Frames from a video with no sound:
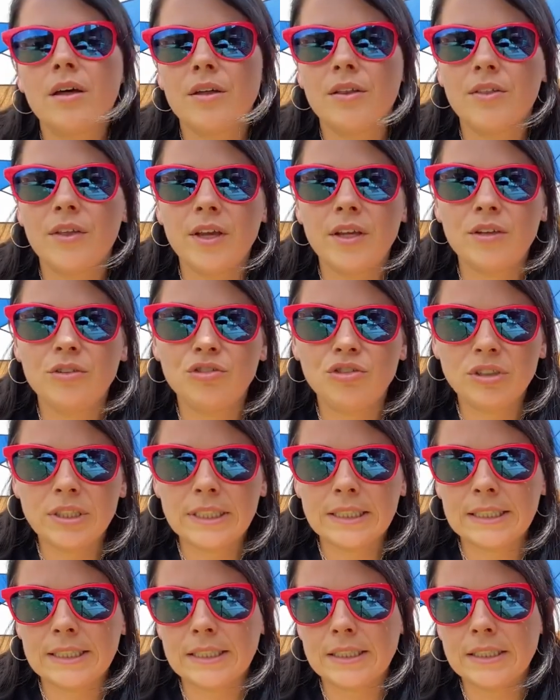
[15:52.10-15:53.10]
Thank you,
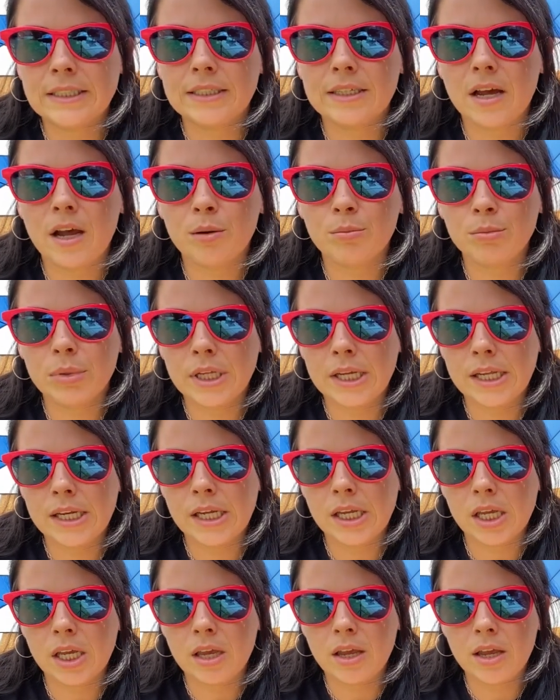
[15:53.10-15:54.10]
Jesus, he's not
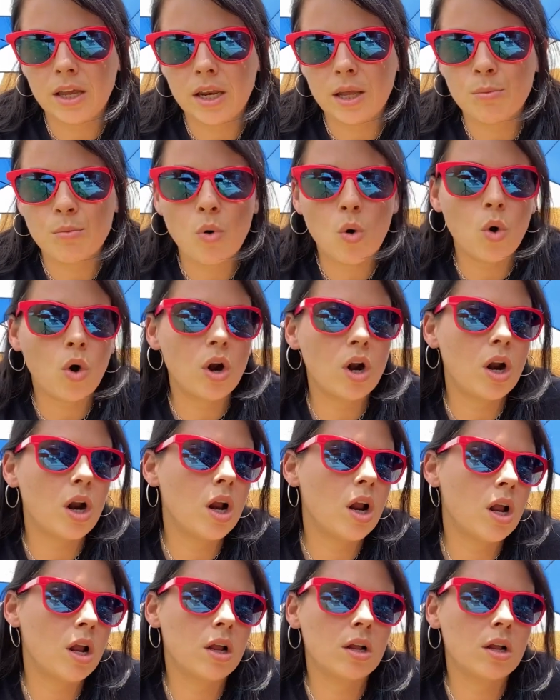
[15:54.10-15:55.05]
bleeding anymore